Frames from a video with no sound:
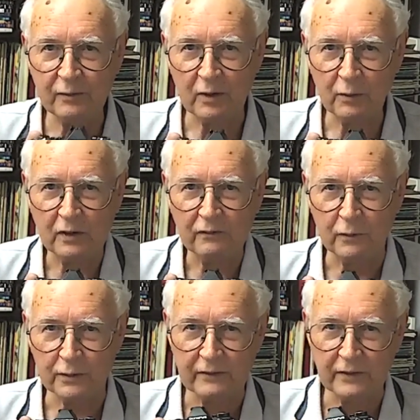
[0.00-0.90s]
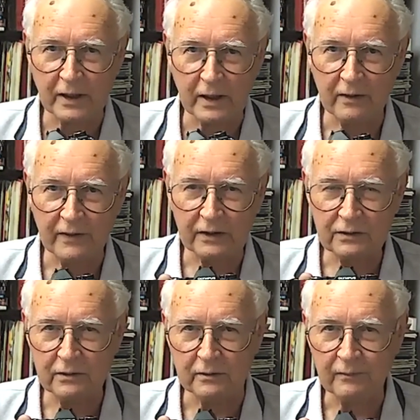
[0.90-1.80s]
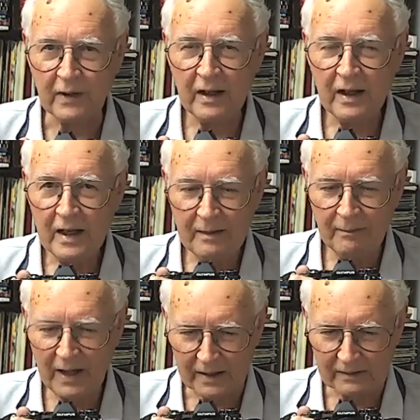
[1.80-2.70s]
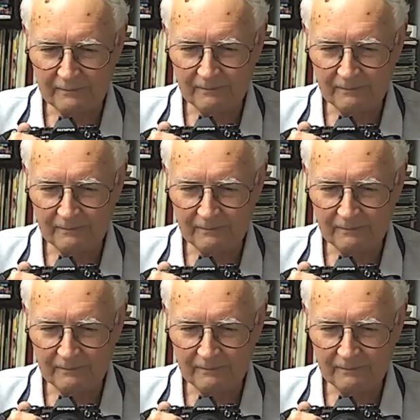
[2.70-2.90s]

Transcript: but I'm looking forward to having a go at that too. But